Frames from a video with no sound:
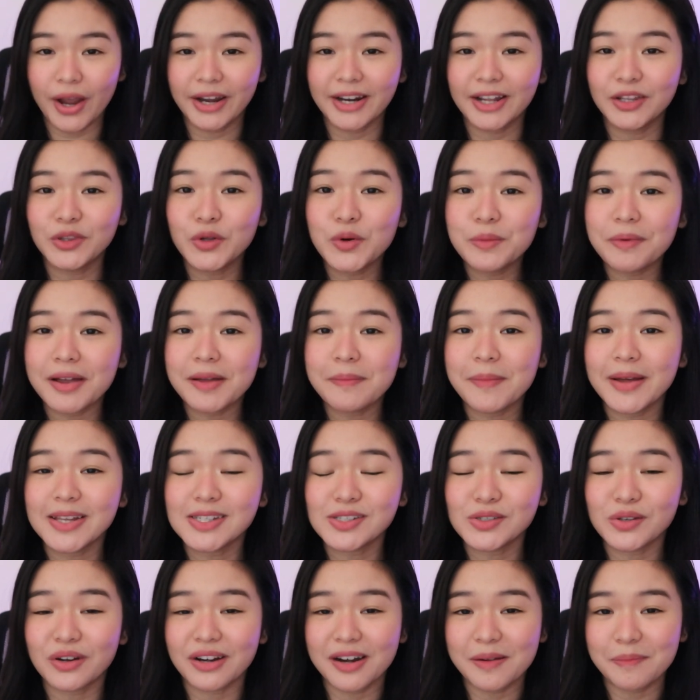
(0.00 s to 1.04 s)
And I do my
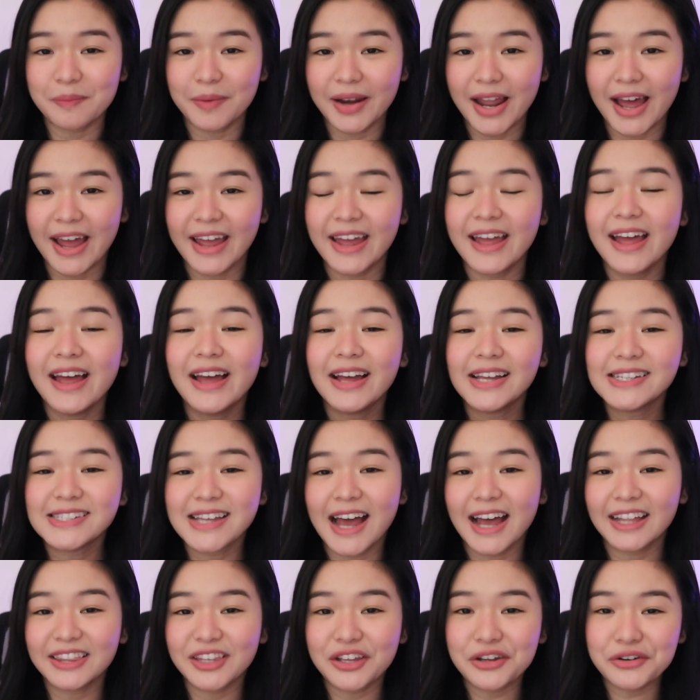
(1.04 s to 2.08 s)
best to reply
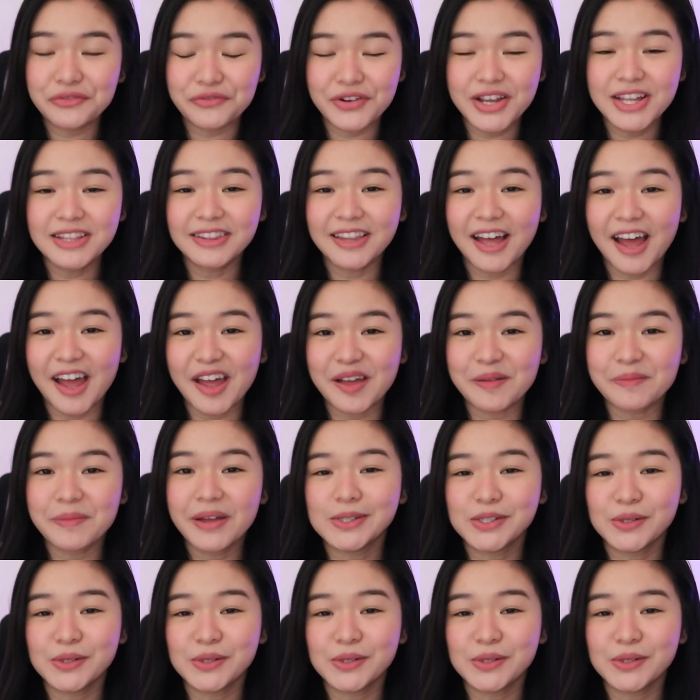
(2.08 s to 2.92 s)
sa ating free time.